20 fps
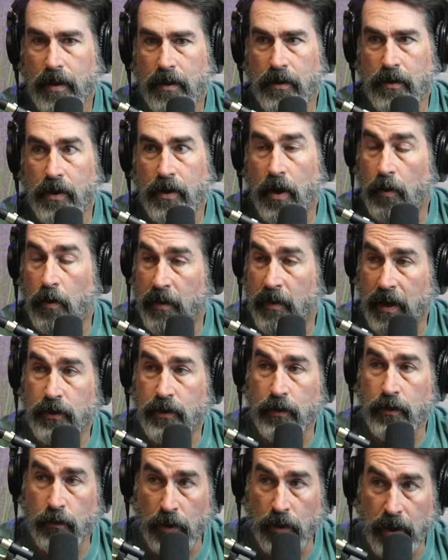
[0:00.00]
No, but I
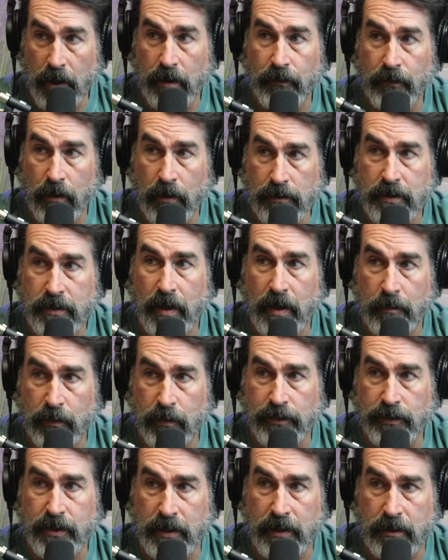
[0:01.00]
do love those and I
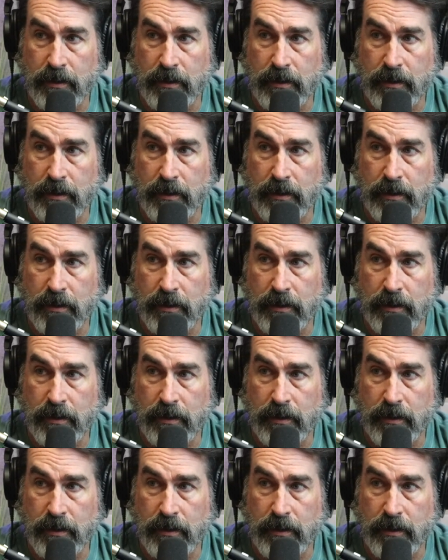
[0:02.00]
appreciate